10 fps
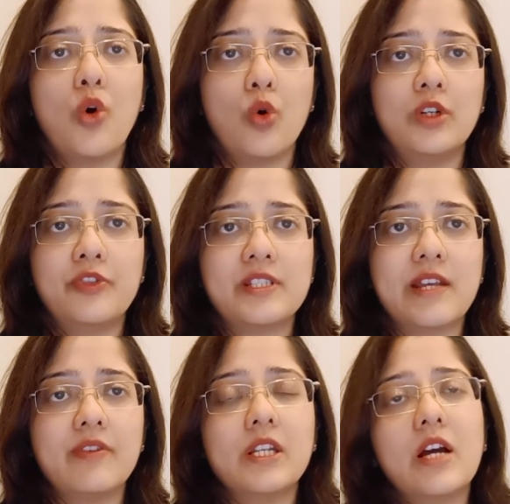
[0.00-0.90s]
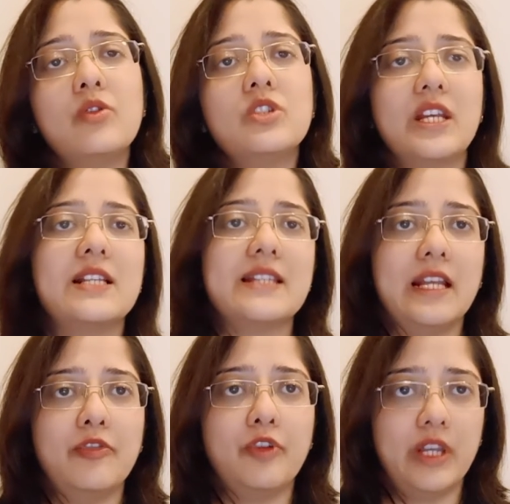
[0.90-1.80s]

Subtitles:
hold for 7 counts, exhale for